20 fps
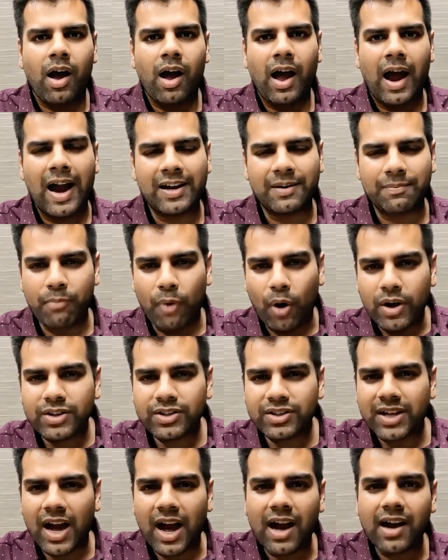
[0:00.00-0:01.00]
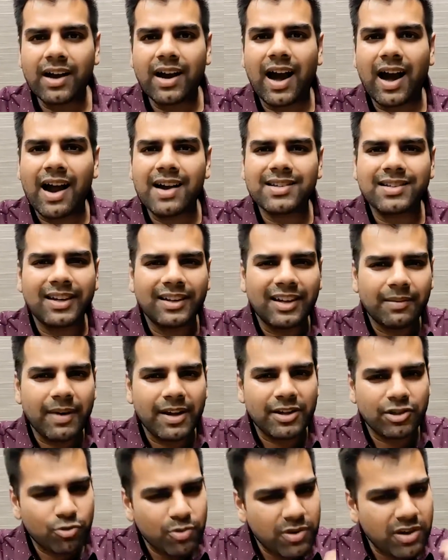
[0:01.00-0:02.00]
At Monza, car setup
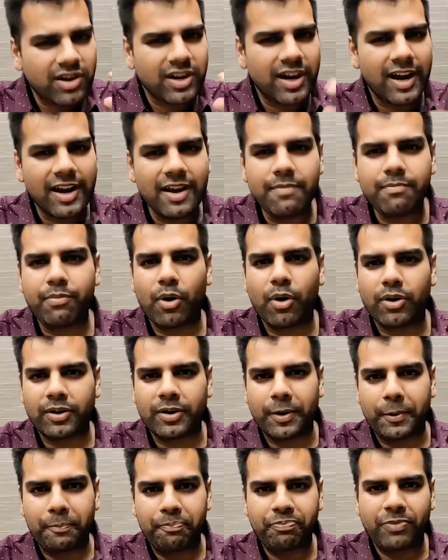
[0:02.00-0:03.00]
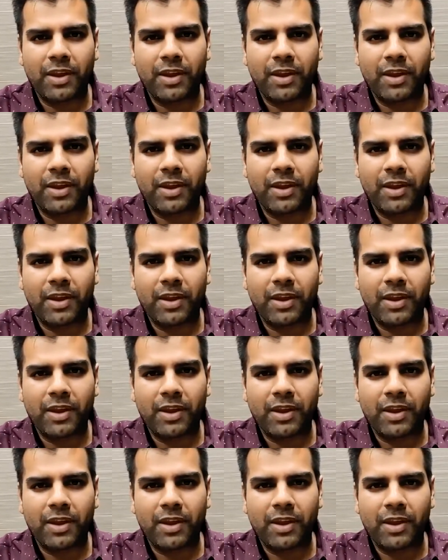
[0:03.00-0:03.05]
has to be really important.